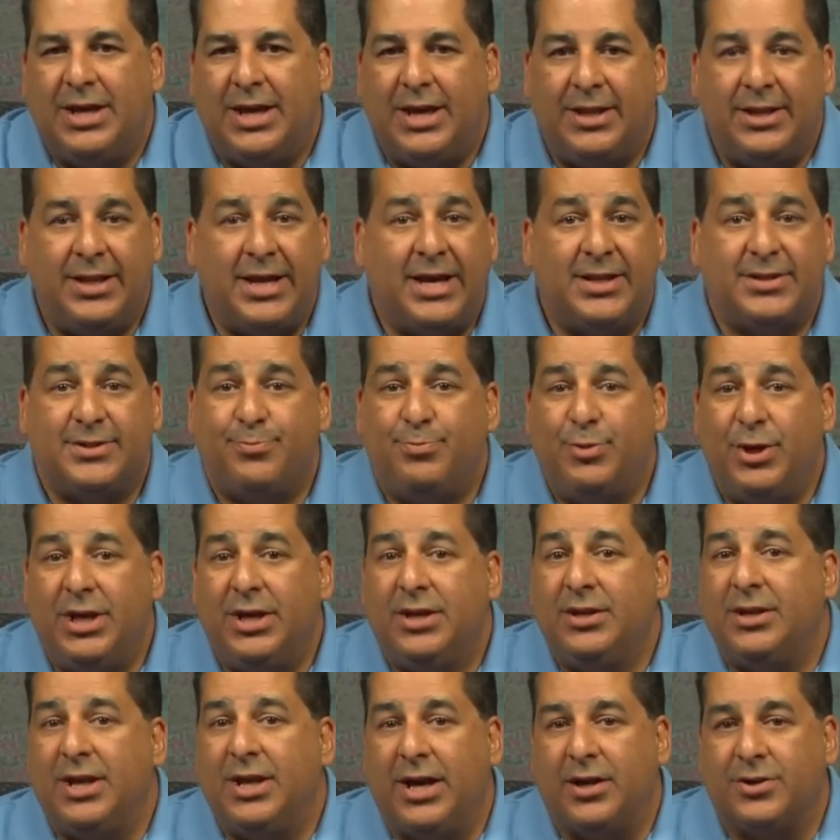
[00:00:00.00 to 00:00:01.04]
and that's
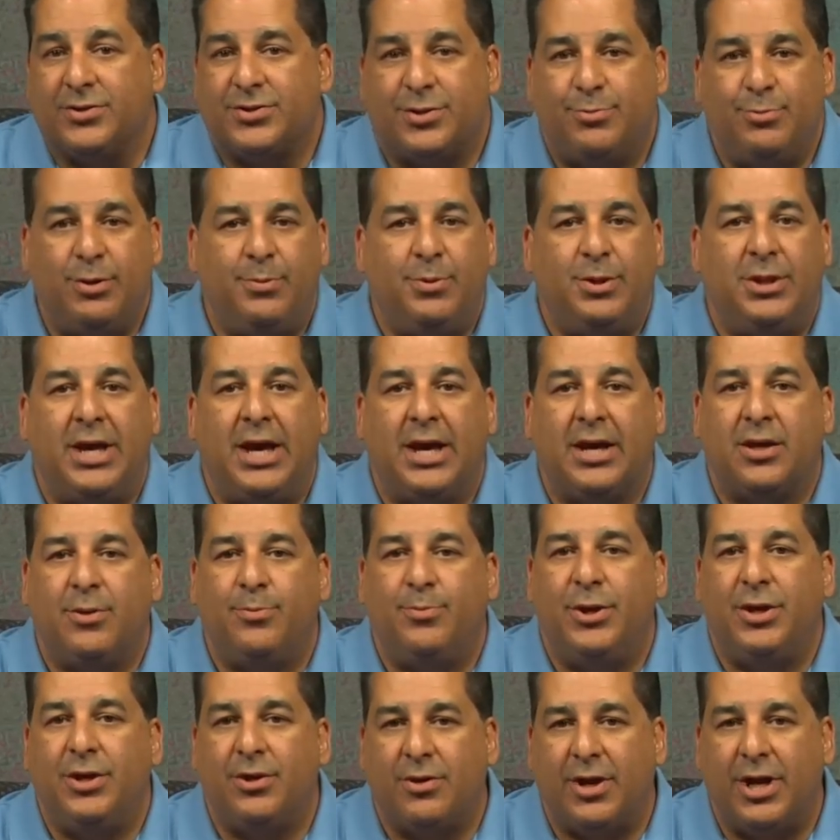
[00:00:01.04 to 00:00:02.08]
big now. So maybe that could
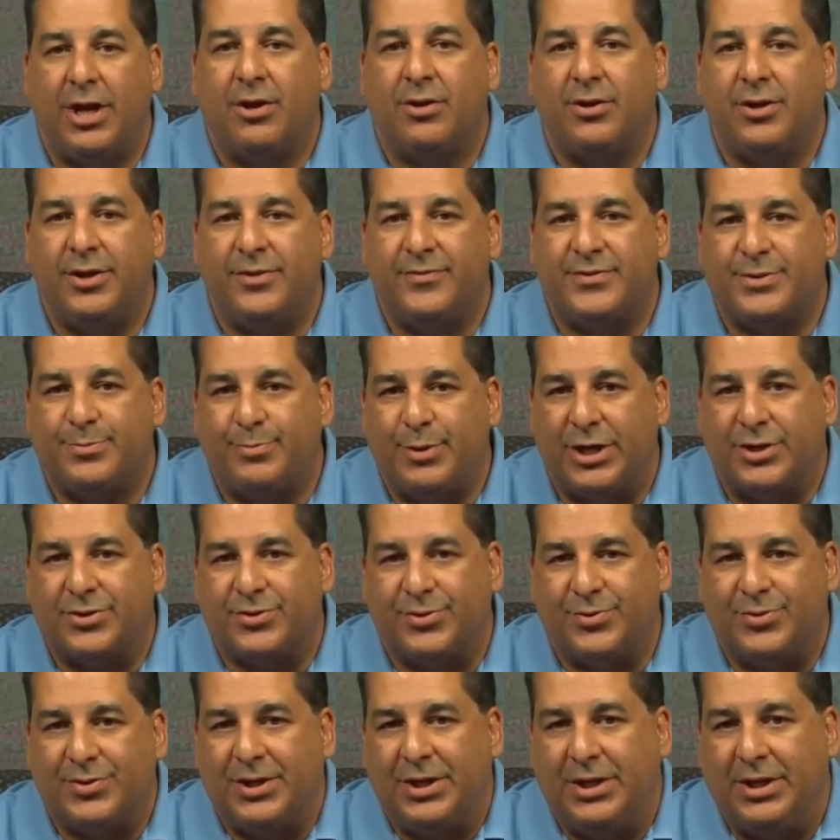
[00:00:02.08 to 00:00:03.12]
be your area of
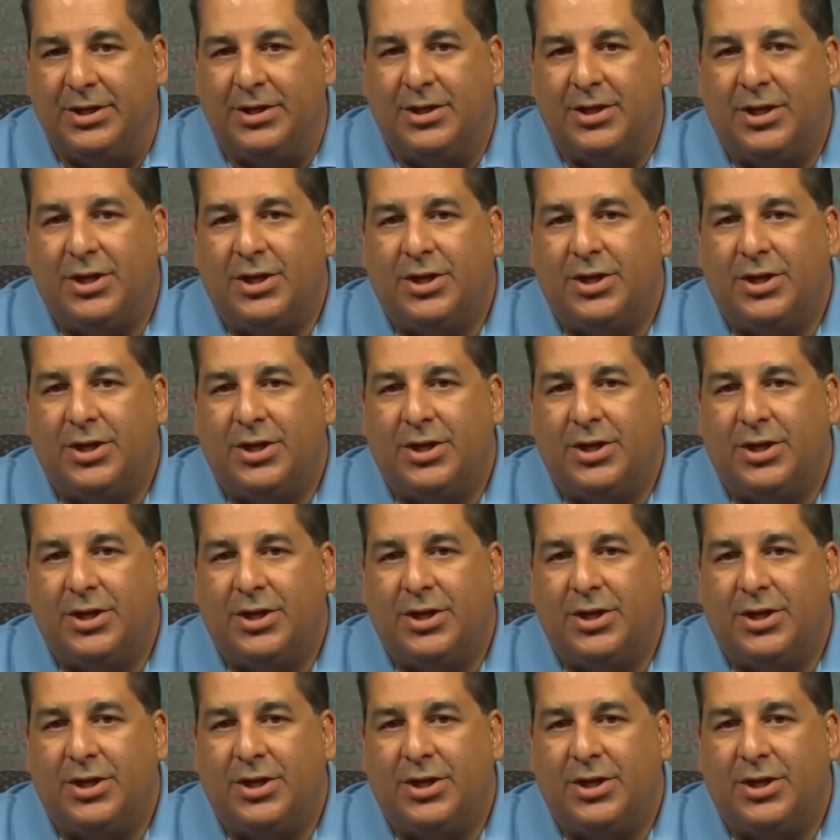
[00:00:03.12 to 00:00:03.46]
specialty.